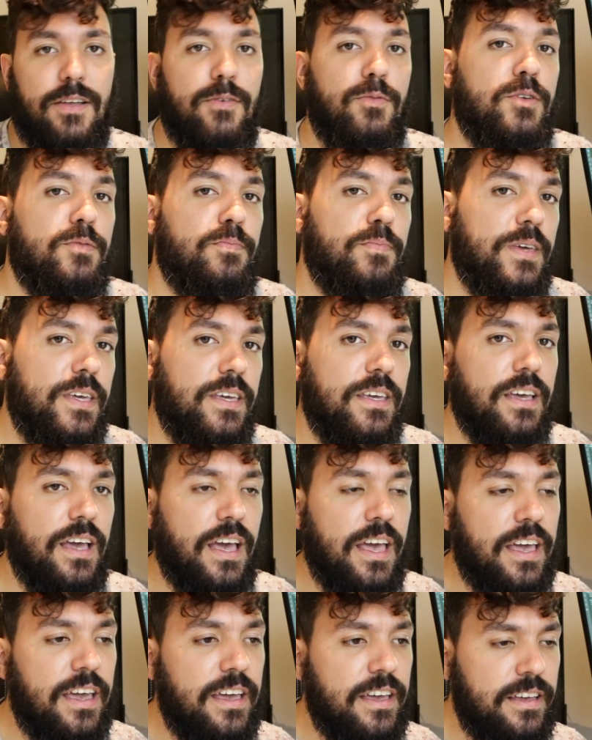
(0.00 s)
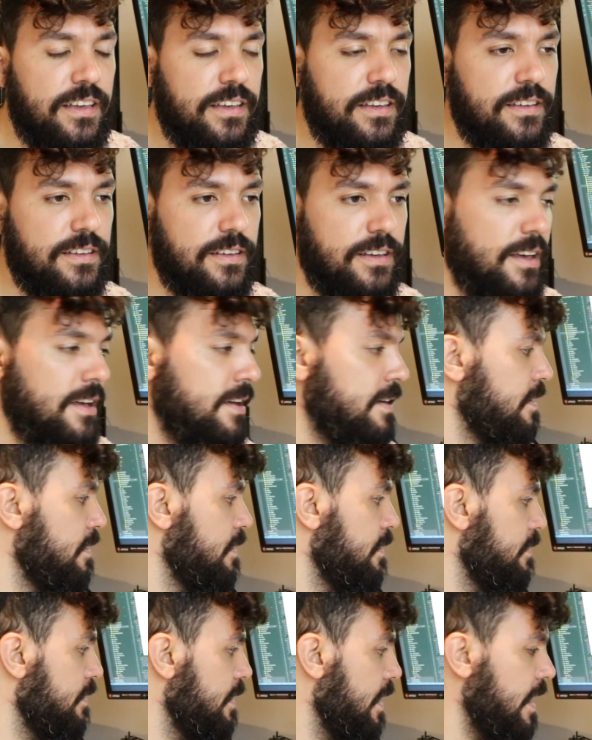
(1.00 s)
It would be
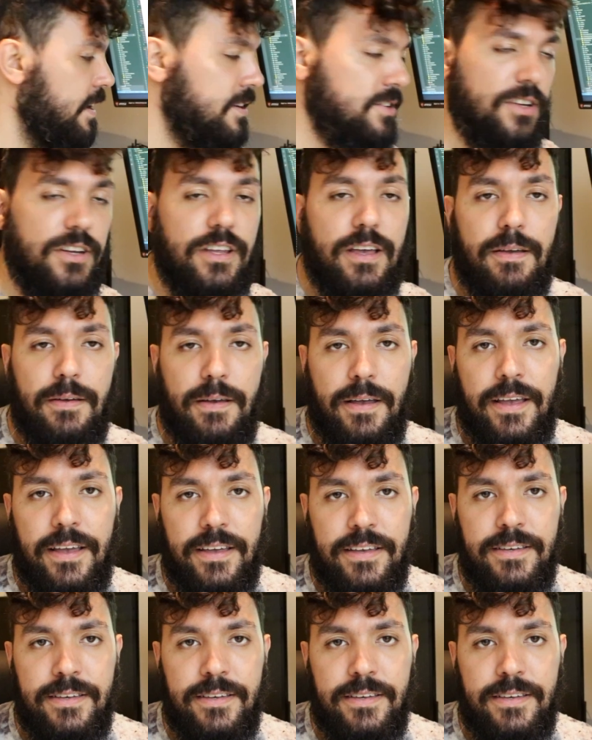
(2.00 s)
actually an